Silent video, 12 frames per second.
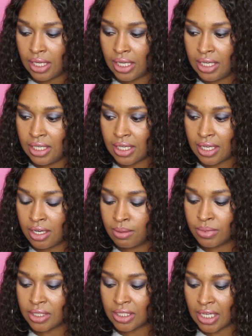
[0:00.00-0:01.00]
it
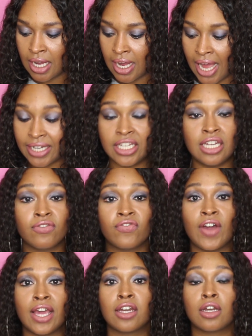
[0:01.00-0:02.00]
comes time, I didn't
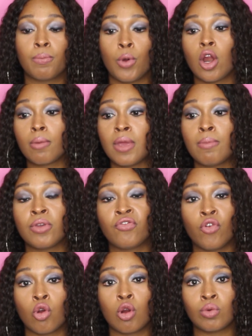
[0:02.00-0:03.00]
find an apartment
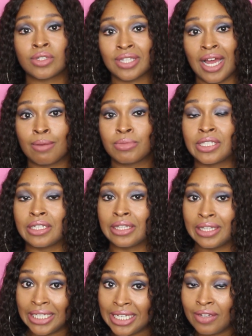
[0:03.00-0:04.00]
before it was time to
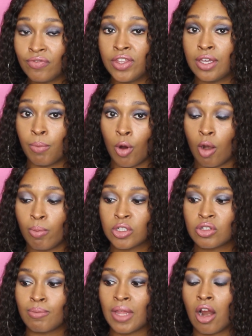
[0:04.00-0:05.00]
leave the apartment.
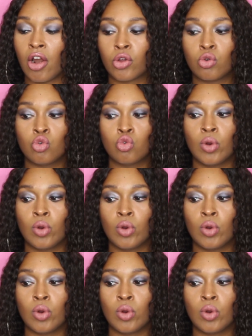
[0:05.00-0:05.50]
So I'm like, all right, cool,